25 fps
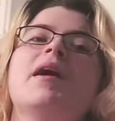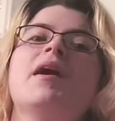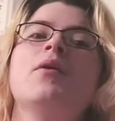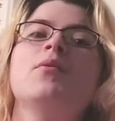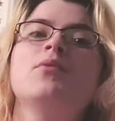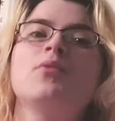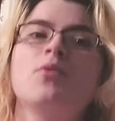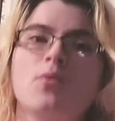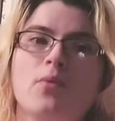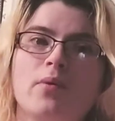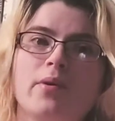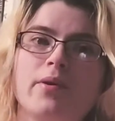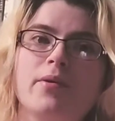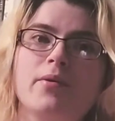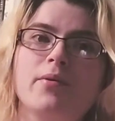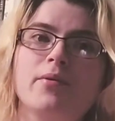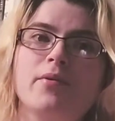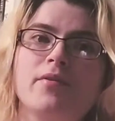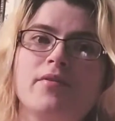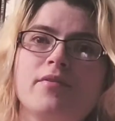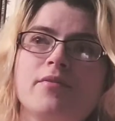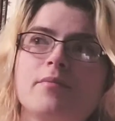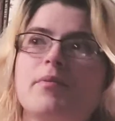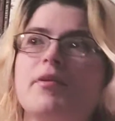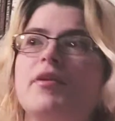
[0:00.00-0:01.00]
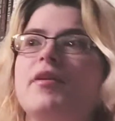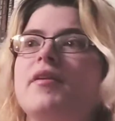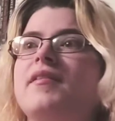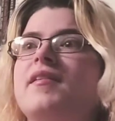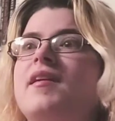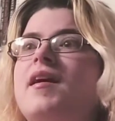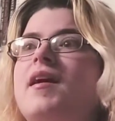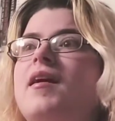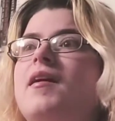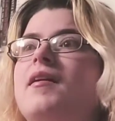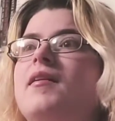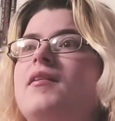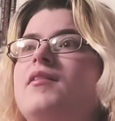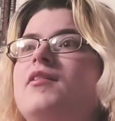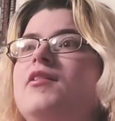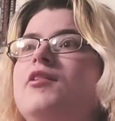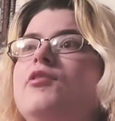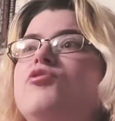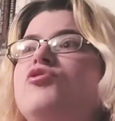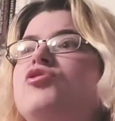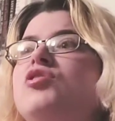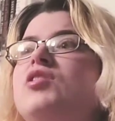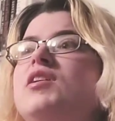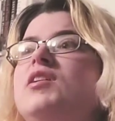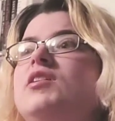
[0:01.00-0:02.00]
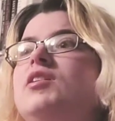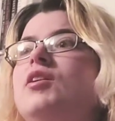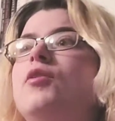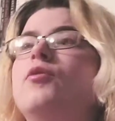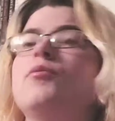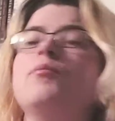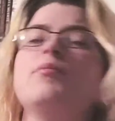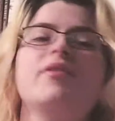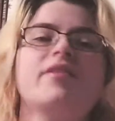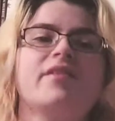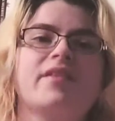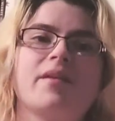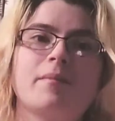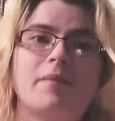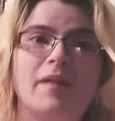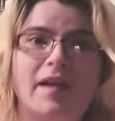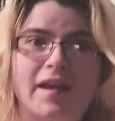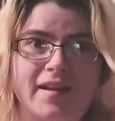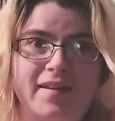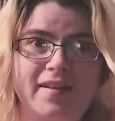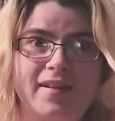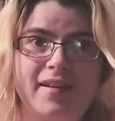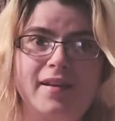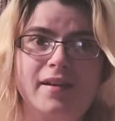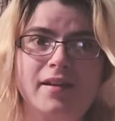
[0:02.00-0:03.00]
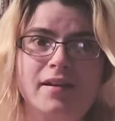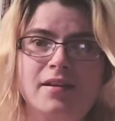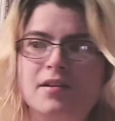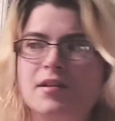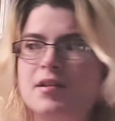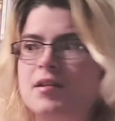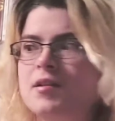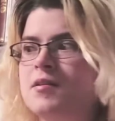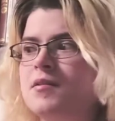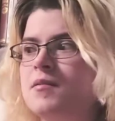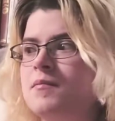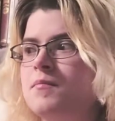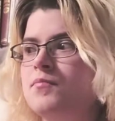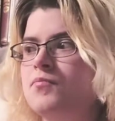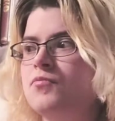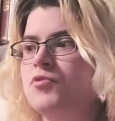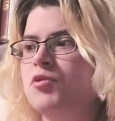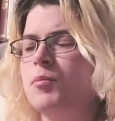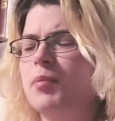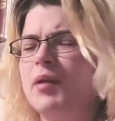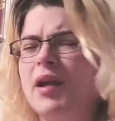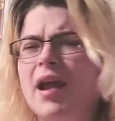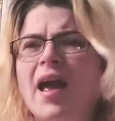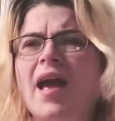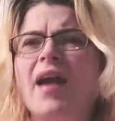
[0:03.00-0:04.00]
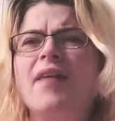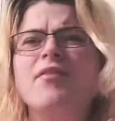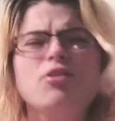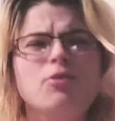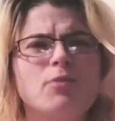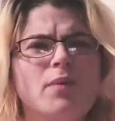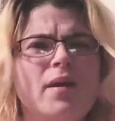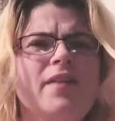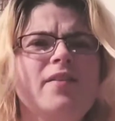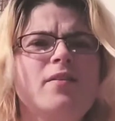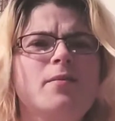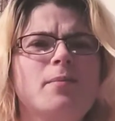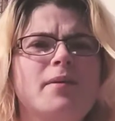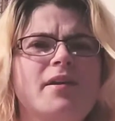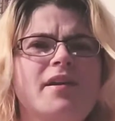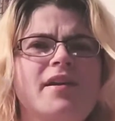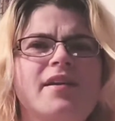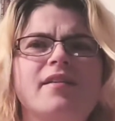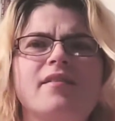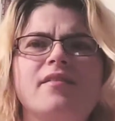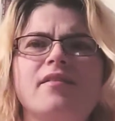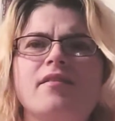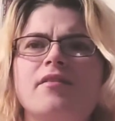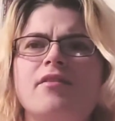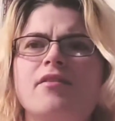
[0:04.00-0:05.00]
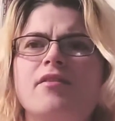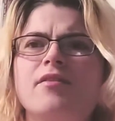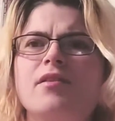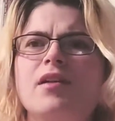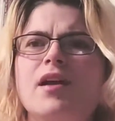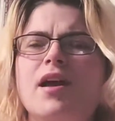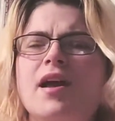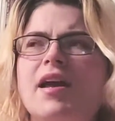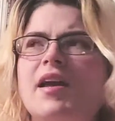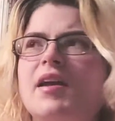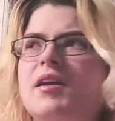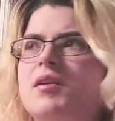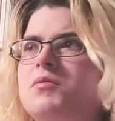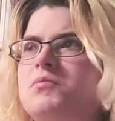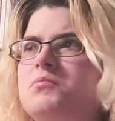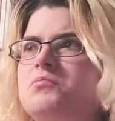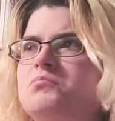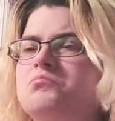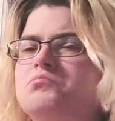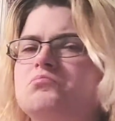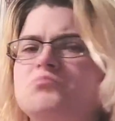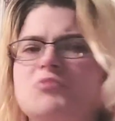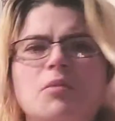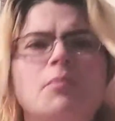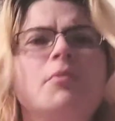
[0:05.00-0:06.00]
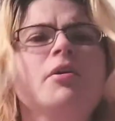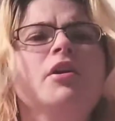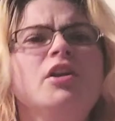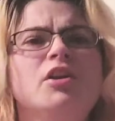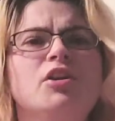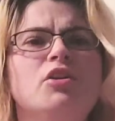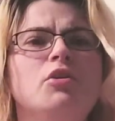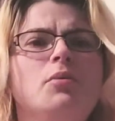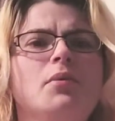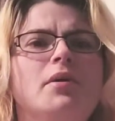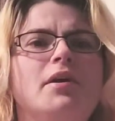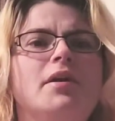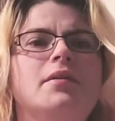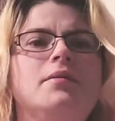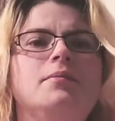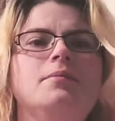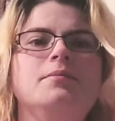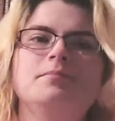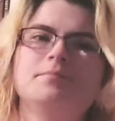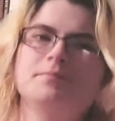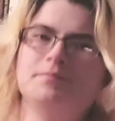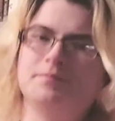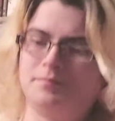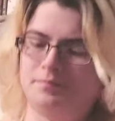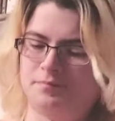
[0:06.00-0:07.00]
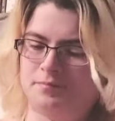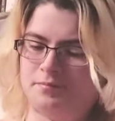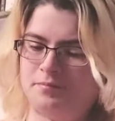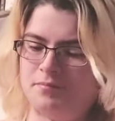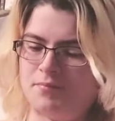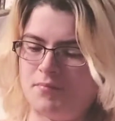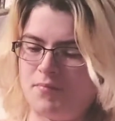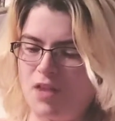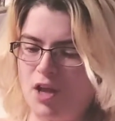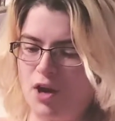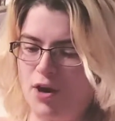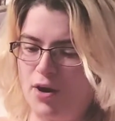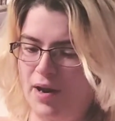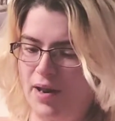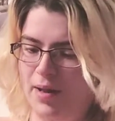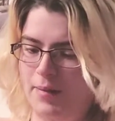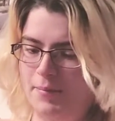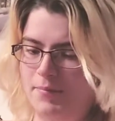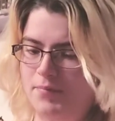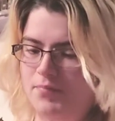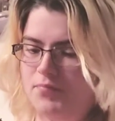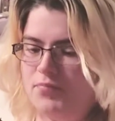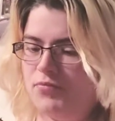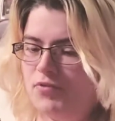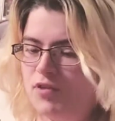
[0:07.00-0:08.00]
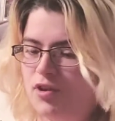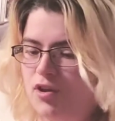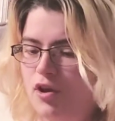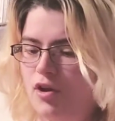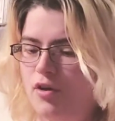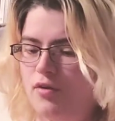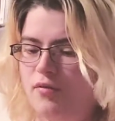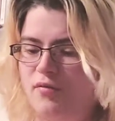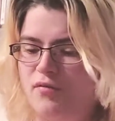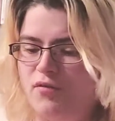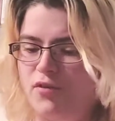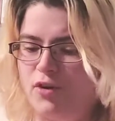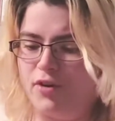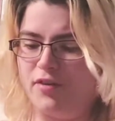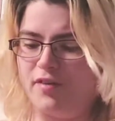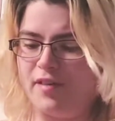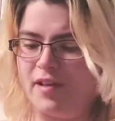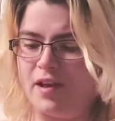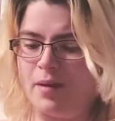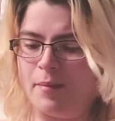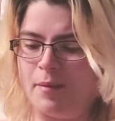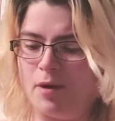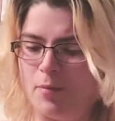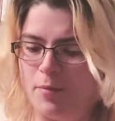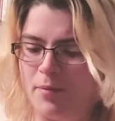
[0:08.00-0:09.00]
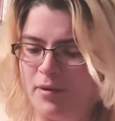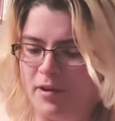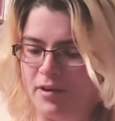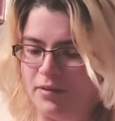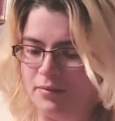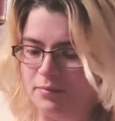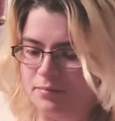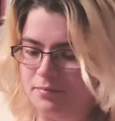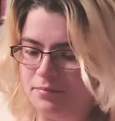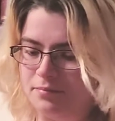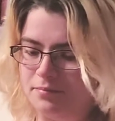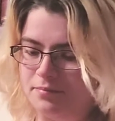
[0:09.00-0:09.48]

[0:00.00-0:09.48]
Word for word: my own oils because I usually don't because I'm lazy. But I have the recipes, so like, I'm going to do it. Alright, so first thing I'm opening.